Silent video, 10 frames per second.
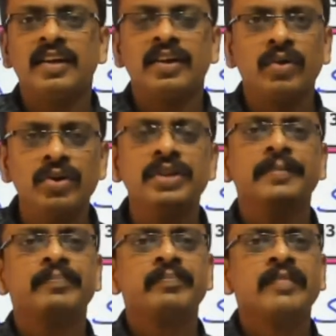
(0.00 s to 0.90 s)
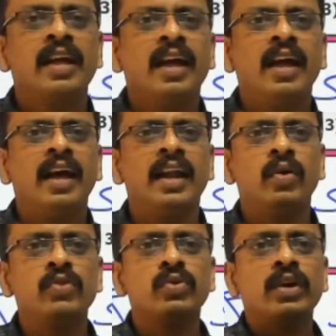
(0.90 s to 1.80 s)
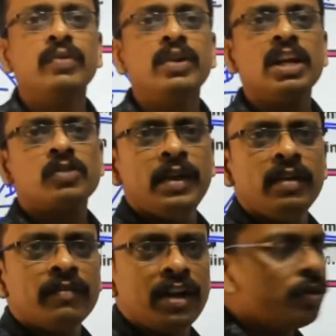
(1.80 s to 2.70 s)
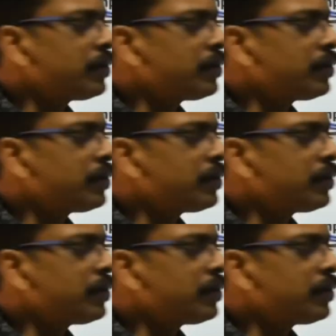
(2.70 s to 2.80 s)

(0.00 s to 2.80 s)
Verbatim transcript: Good. And also Gauri Lakshmi, very good.